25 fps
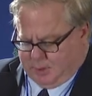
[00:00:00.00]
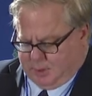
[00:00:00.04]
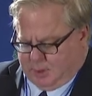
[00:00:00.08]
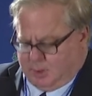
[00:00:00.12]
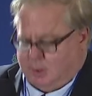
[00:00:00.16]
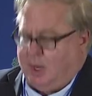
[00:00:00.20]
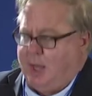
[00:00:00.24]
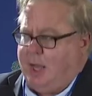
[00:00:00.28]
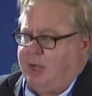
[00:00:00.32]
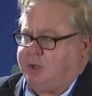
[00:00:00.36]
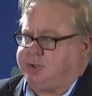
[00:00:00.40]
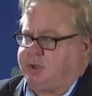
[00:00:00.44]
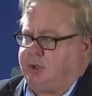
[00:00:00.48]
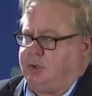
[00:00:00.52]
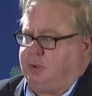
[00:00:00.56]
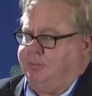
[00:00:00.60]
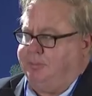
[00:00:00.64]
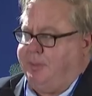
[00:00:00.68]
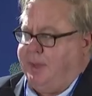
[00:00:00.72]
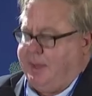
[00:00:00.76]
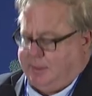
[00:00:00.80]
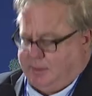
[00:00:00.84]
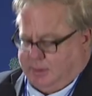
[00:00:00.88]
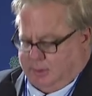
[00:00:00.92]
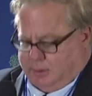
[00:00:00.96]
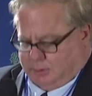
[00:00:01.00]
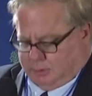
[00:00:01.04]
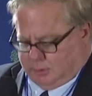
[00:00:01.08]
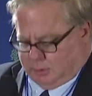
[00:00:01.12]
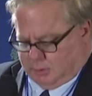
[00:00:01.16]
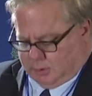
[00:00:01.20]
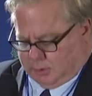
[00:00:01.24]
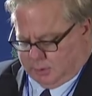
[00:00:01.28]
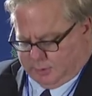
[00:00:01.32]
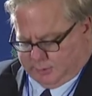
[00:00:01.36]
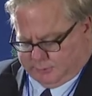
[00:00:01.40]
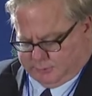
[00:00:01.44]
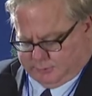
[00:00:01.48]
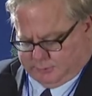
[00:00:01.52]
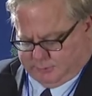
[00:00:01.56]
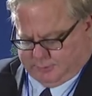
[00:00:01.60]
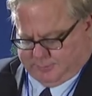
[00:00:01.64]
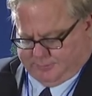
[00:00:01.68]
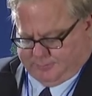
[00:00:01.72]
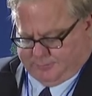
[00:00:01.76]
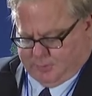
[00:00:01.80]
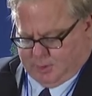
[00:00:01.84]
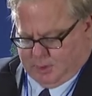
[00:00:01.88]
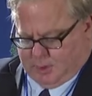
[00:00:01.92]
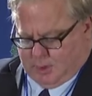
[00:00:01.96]
National banking laws,
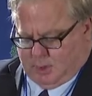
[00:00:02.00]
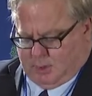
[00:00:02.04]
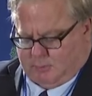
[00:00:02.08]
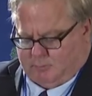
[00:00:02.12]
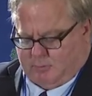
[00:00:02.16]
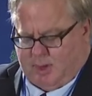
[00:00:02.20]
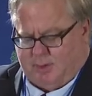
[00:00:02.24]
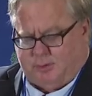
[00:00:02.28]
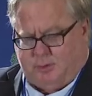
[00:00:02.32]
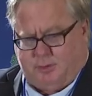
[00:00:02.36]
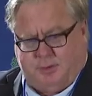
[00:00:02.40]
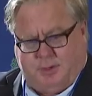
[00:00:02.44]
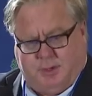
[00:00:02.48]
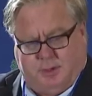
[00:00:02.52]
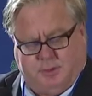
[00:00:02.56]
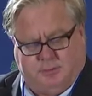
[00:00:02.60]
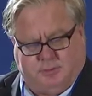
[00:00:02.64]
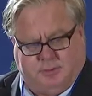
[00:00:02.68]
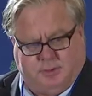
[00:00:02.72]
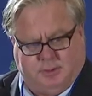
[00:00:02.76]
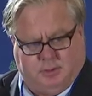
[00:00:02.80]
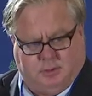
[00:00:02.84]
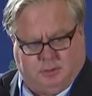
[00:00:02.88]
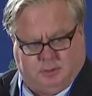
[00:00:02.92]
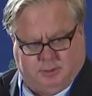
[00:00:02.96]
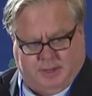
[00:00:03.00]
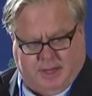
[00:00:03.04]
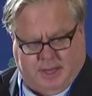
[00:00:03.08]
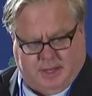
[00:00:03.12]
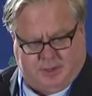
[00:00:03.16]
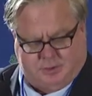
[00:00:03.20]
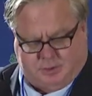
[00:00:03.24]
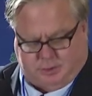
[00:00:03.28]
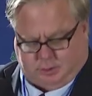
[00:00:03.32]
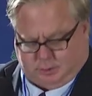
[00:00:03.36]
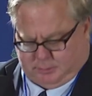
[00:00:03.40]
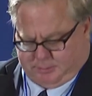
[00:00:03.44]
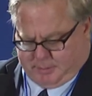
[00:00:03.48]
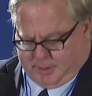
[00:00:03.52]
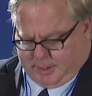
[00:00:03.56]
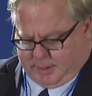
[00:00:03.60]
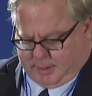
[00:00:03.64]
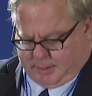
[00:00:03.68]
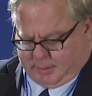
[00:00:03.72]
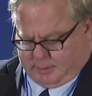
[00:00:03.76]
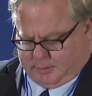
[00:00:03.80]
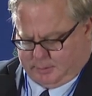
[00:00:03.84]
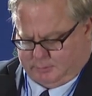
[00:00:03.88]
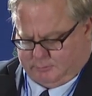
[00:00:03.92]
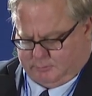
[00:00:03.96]
rather than a single national
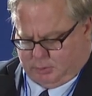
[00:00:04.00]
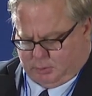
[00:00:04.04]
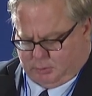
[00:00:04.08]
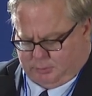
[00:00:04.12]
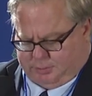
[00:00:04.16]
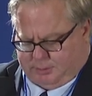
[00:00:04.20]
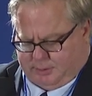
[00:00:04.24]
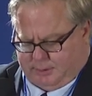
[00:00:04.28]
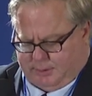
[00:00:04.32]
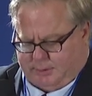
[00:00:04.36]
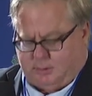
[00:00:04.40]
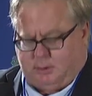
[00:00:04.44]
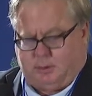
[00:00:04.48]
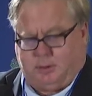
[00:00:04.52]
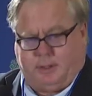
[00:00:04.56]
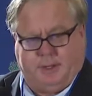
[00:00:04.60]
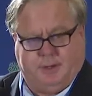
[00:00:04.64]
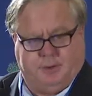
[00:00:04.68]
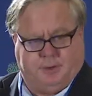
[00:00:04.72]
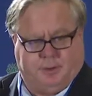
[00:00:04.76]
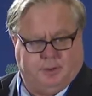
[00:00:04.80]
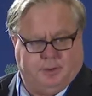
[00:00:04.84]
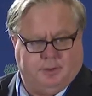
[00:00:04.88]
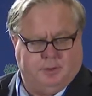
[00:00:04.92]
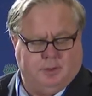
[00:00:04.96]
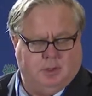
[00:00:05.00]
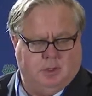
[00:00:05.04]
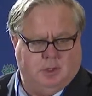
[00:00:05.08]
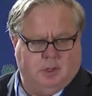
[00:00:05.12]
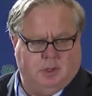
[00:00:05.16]
bank, a role played later